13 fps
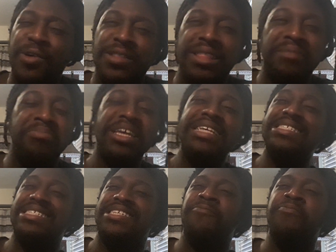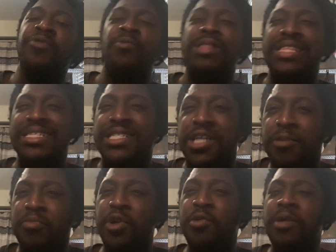on the beach with the
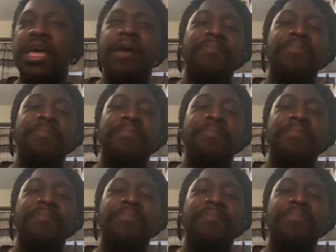jump rope,